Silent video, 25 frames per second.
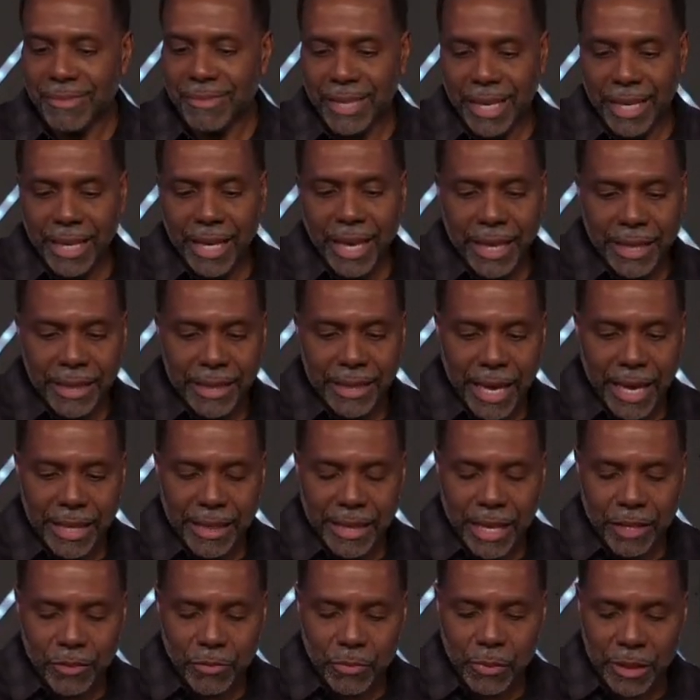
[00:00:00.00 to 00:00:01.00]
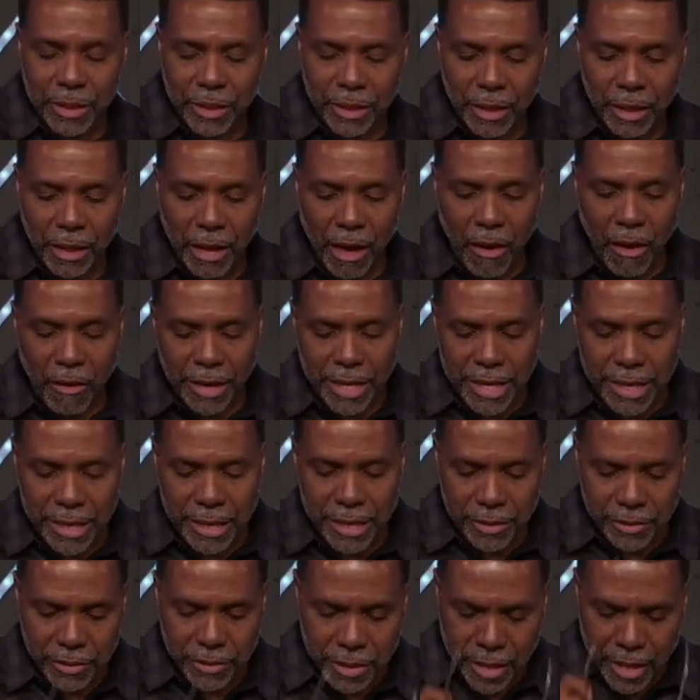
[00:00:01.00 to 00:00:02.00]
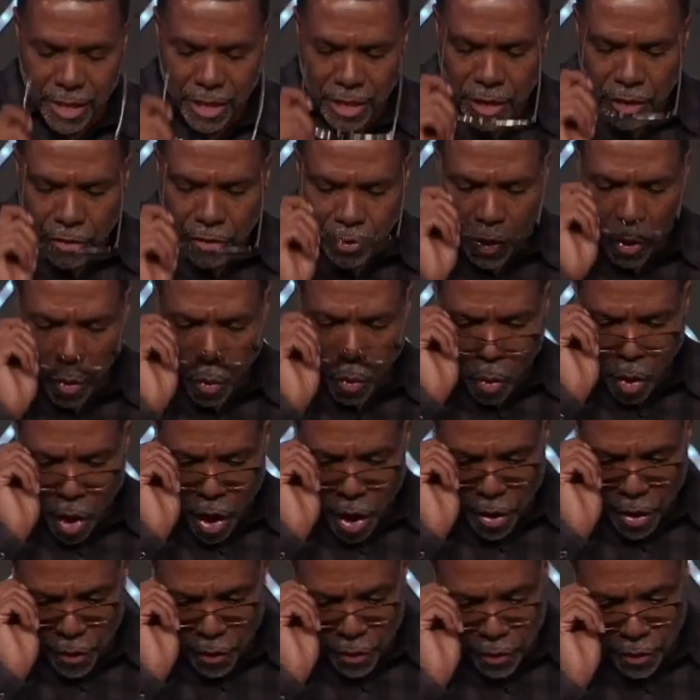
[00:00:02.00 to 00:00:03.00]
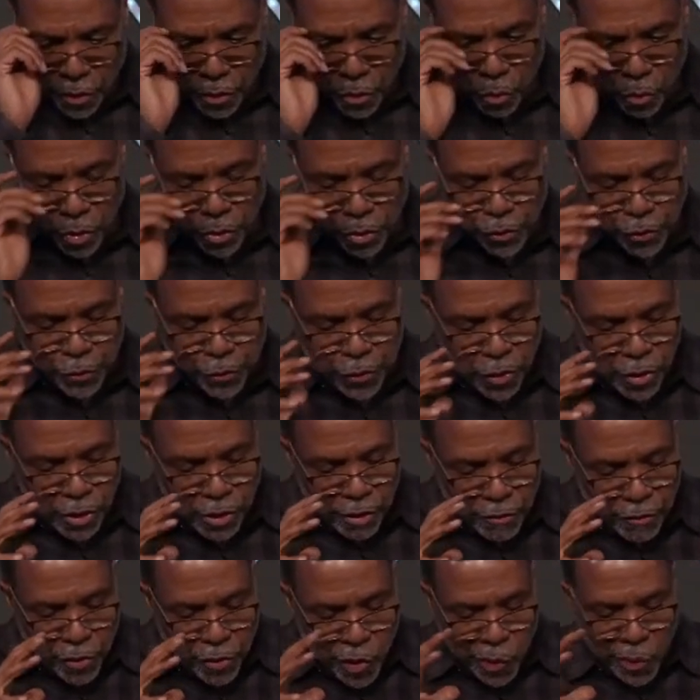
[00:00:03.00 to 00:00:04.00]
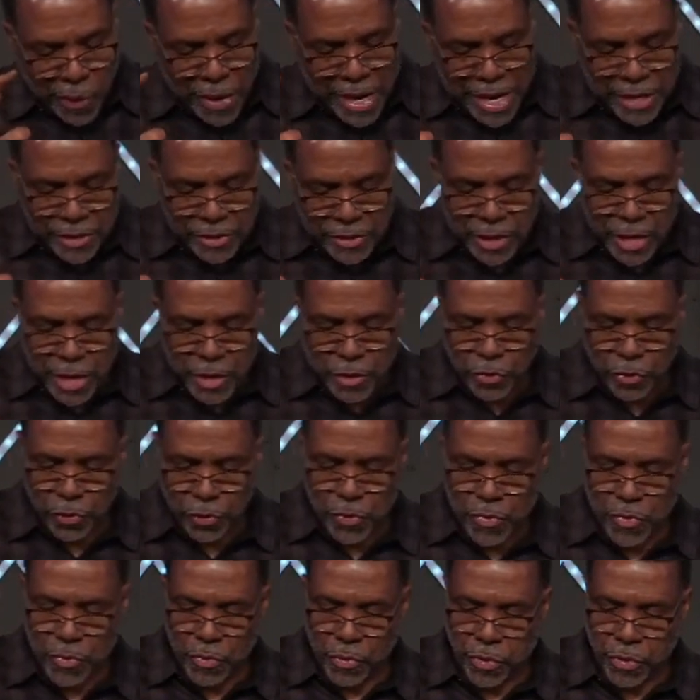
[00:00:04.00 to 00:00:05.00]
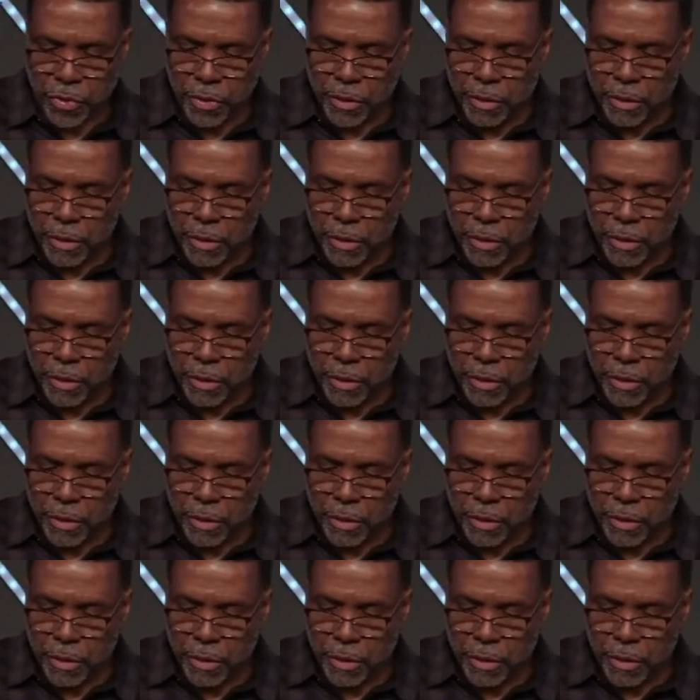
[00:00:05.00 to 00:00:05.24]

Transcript: And, and, and that's what the law is. The word was full of grace and truth.